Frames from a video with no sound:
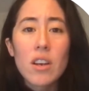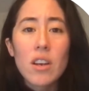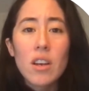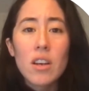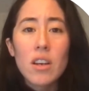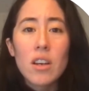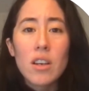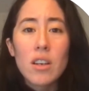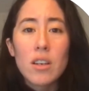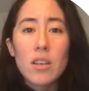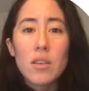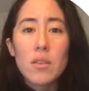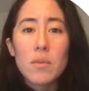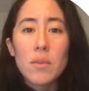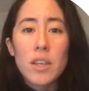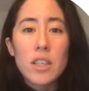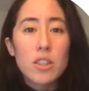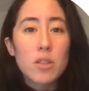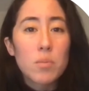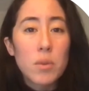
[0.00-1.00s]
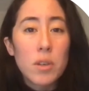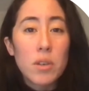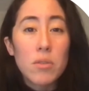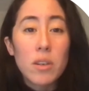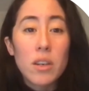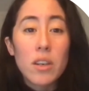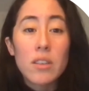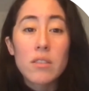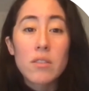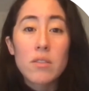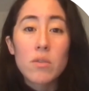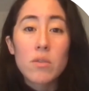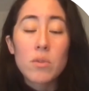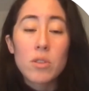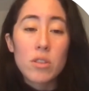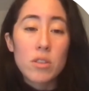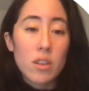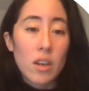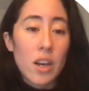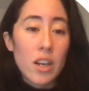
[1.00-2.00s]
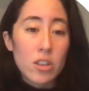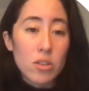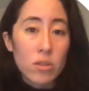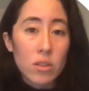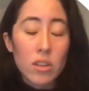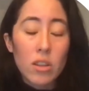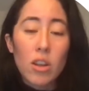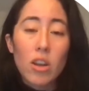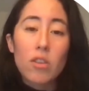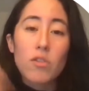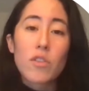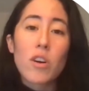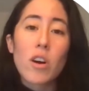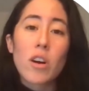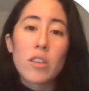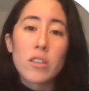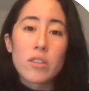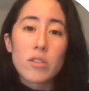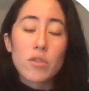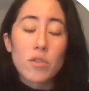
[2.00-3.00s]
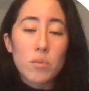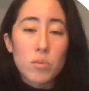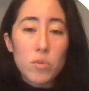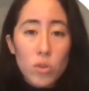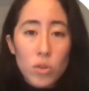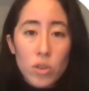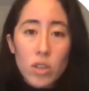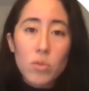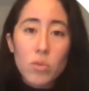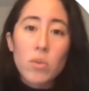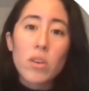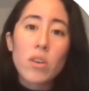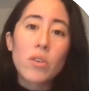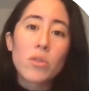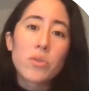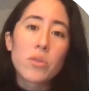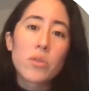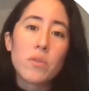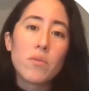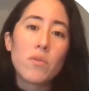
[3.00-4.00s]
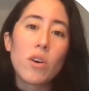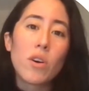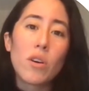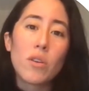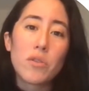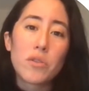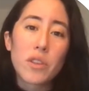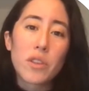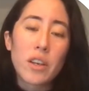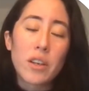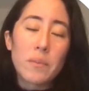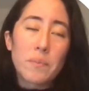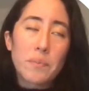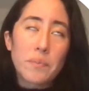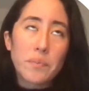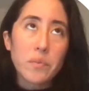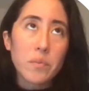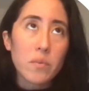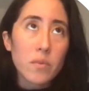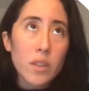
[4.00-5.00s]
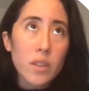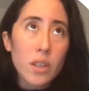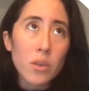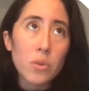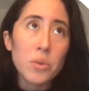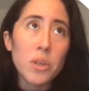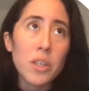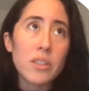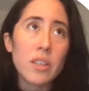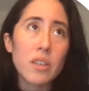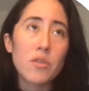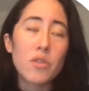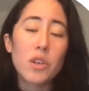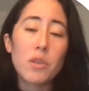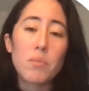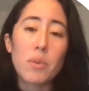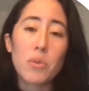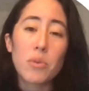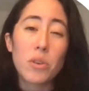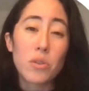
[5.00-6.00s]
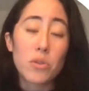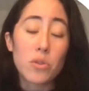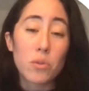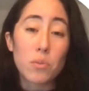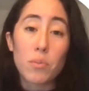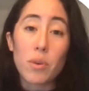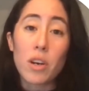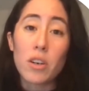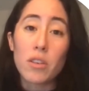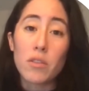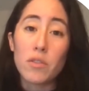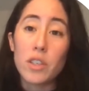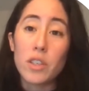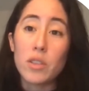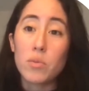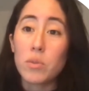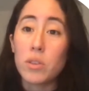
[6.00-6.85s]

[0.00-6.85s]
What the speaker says: experience, which actually a lot of colleagues from Zurich were also involved, and we as TechFriendpa were also part of it.